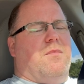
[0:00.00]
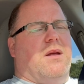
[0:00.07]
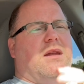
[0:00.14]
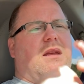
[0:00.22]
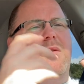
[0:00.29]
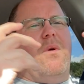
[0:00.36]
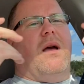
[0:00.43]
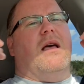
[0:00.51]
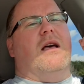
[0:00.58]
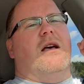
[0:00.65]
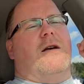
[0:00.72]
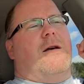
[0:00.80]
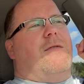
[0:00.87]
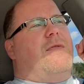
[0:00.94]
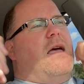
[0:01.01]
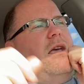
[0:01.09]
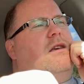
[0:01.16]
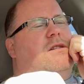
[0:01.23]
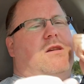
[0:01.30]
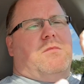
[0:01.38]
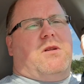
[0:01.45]
But anyway, thank
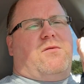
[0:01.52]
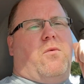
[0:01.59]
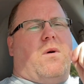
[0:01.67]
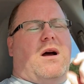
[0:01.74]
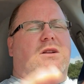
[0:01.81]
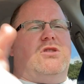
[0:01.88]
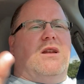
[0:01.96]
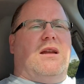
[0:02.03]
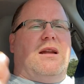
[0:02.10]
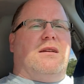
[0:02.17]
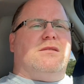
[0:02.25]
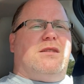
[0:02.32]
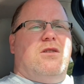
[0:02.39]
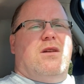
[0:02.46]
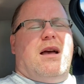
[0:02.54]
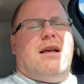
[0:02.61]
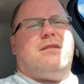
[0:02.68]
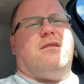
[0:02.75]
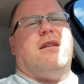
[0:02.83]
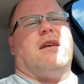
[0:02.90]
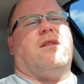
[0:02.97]
you so much for watching, and I'll see you guys
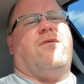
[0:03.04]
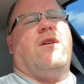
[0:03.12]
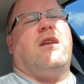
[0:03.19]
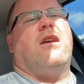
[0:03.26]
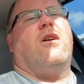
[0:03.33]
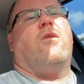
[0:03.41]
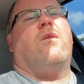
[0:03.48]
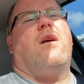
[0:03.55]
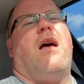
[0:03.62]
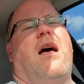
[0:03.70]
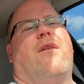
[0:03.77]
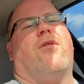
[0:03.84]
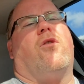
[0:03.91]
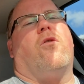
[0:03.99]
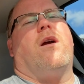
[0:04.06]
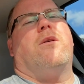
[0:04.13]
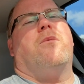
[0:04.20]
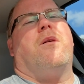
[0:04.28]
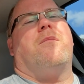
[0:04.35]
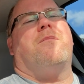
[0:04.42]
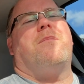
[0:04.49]
on the next video. Have a great
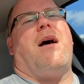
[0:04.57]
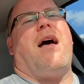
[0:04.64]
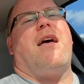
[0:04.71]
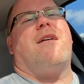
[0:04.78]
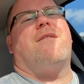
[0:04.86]
one. Bye.